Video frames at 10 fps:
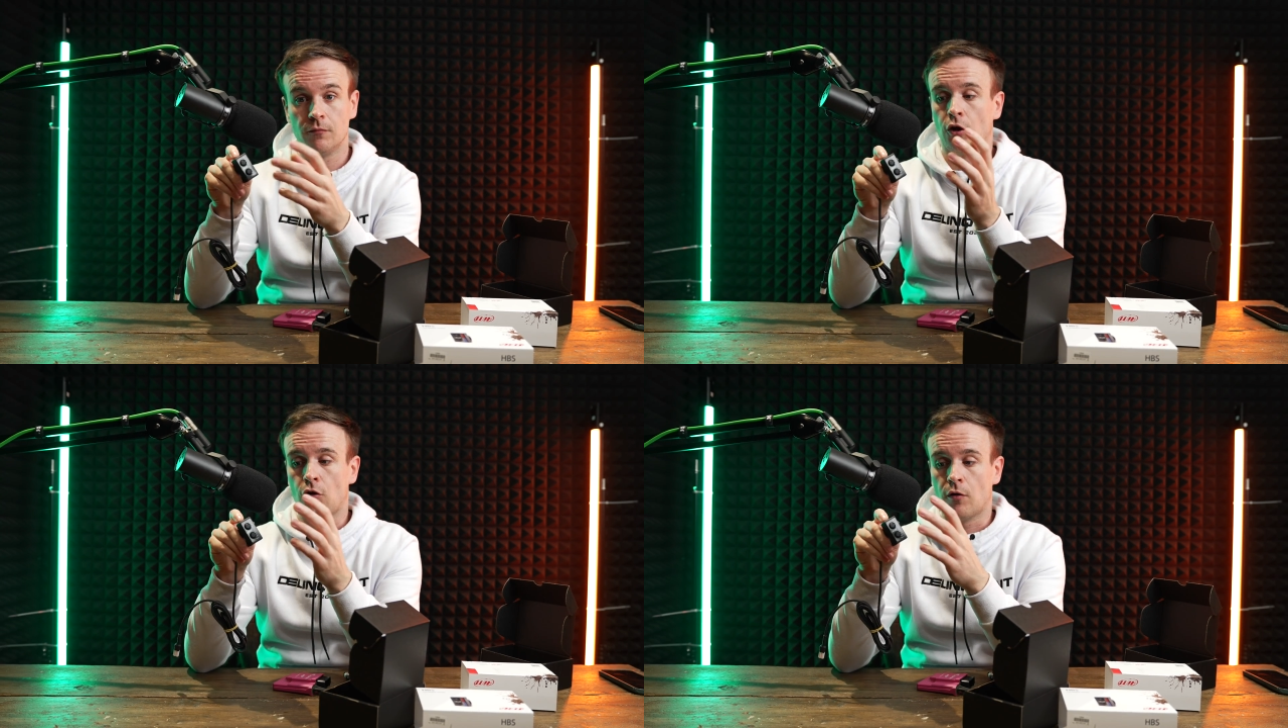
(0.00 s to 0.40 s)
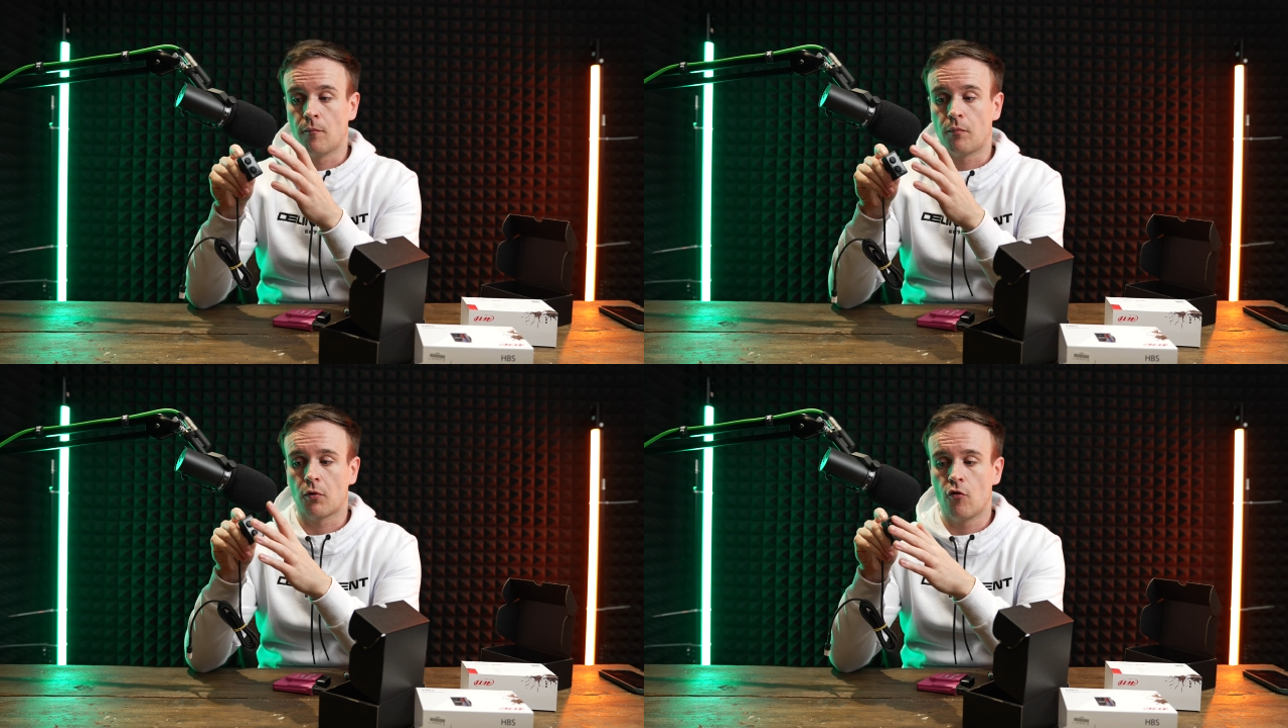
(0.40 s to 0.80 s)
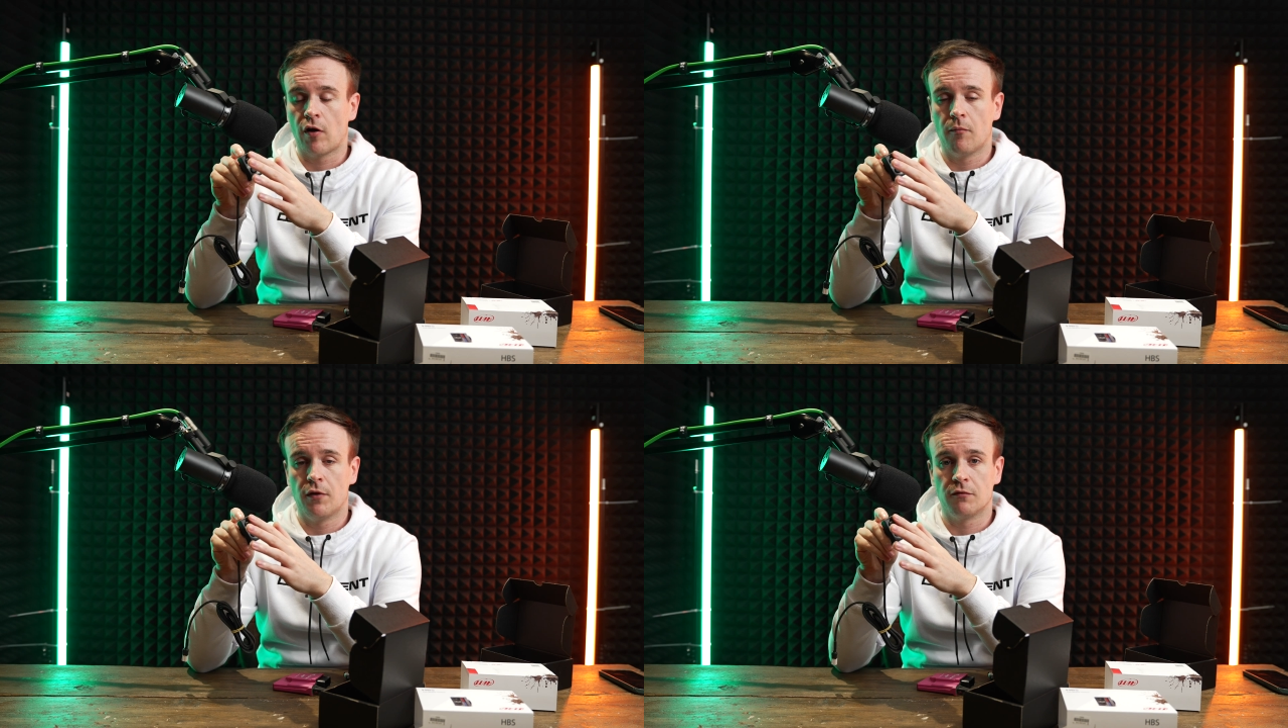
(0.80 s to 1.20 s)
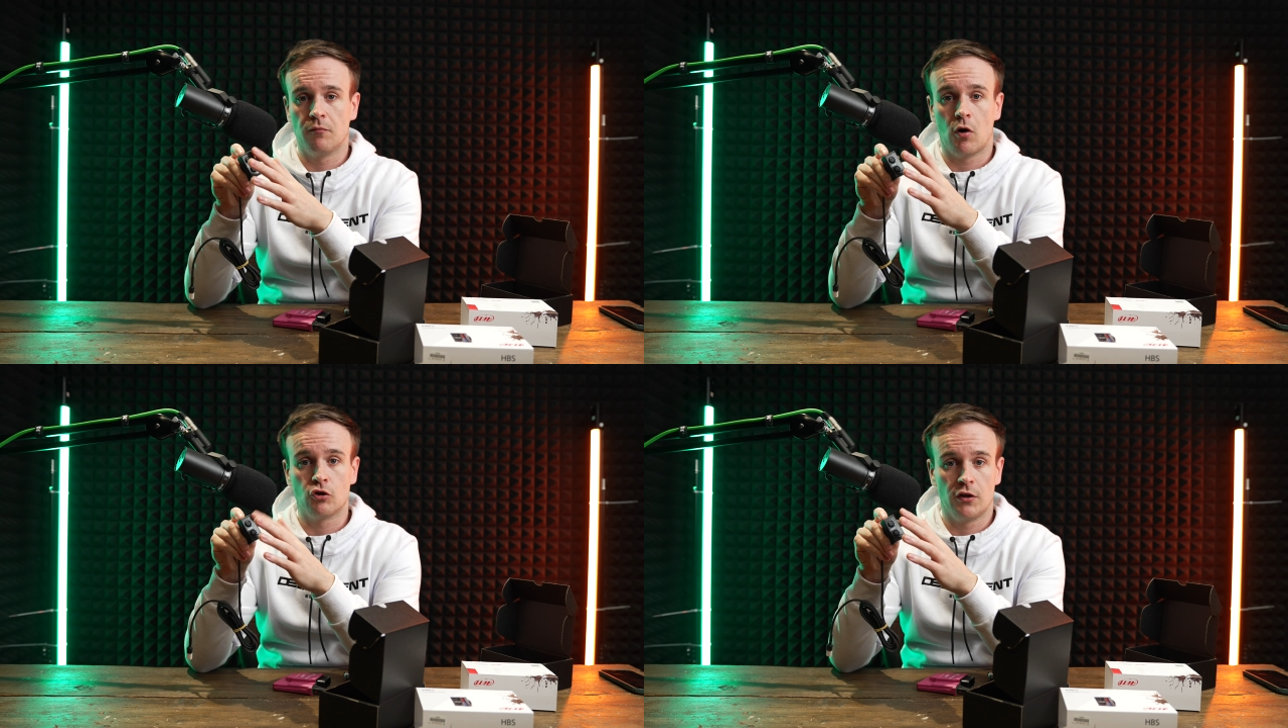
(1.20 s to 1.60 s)
You can program the
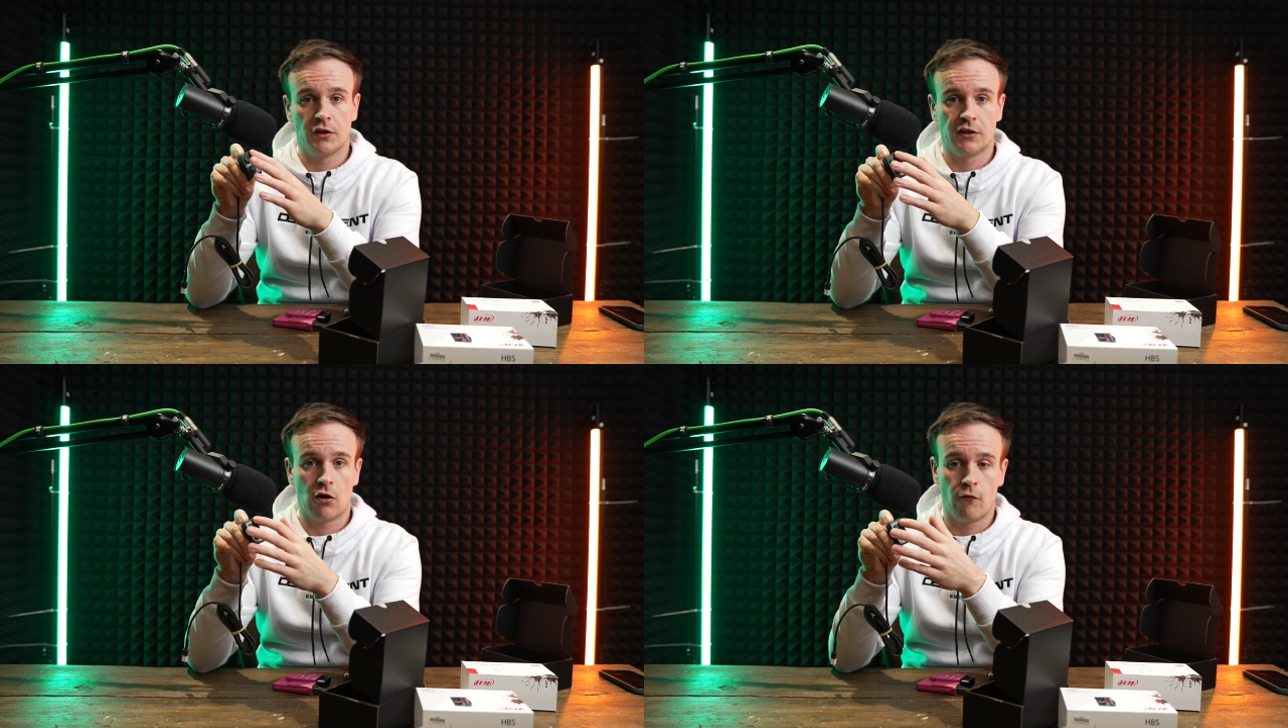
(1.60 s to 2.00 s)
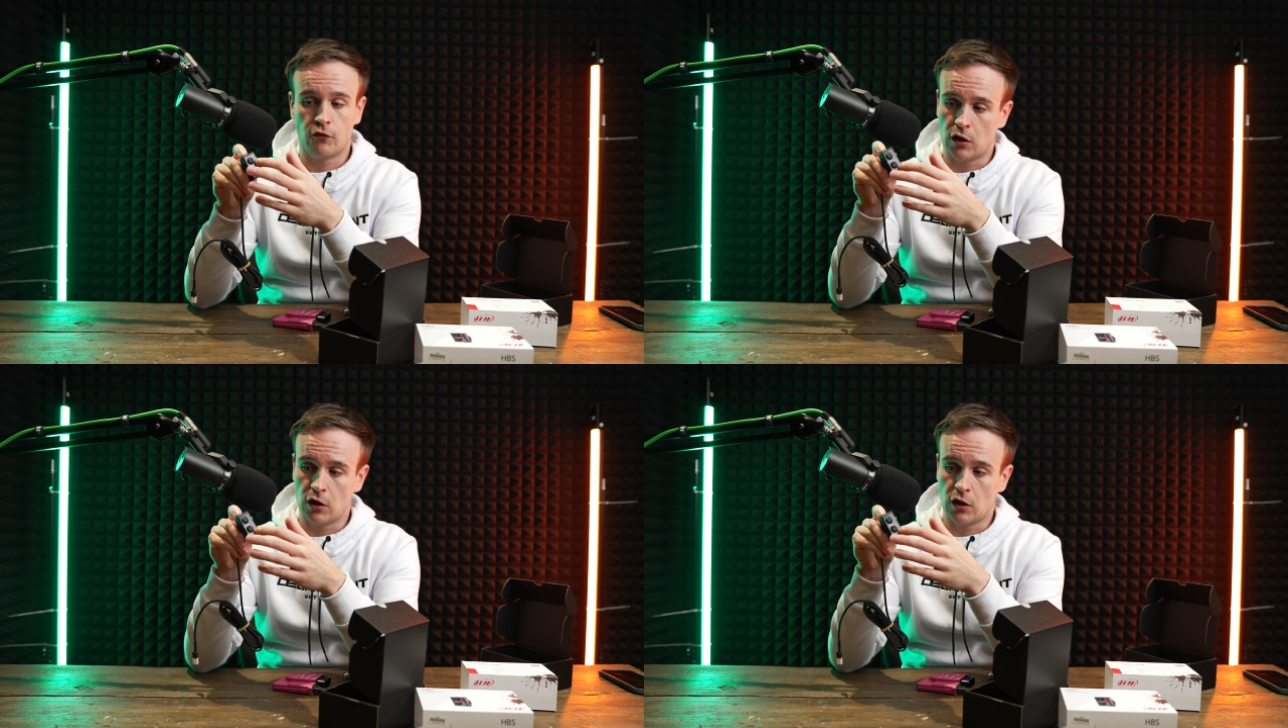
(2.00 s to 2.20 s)
module itself to